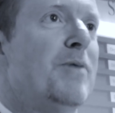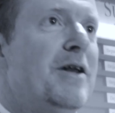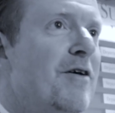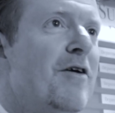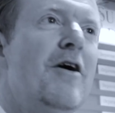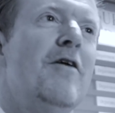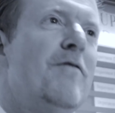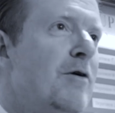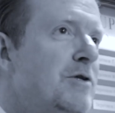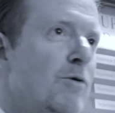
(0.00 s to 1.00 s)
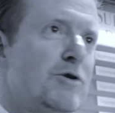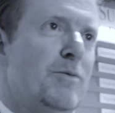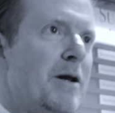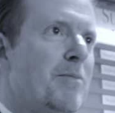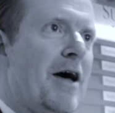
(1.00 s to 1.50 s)
media, various social
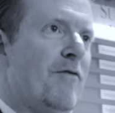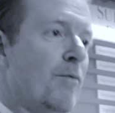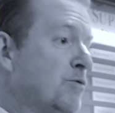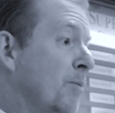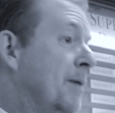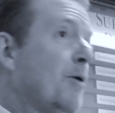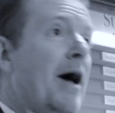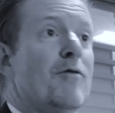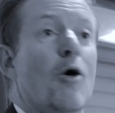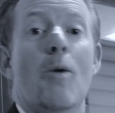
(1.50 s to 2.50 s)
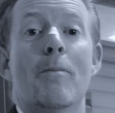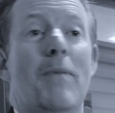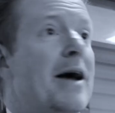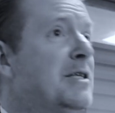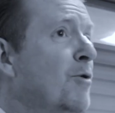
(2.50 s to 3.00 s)
media platforms where people have their own
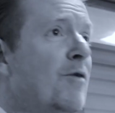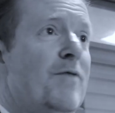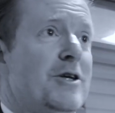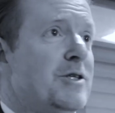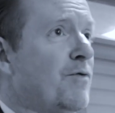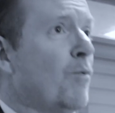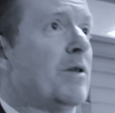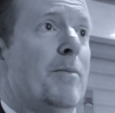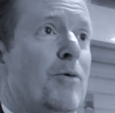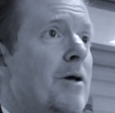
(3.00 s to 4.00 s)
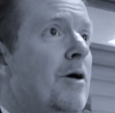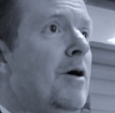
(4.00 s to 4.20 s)
biased motivations for what they put